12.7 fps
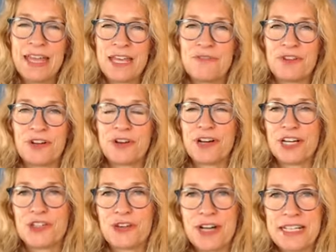If you're
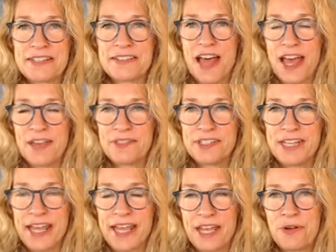joining us live
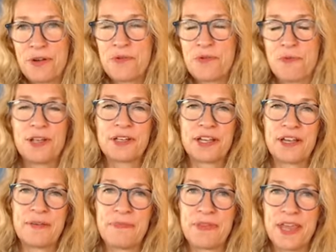today, welcome.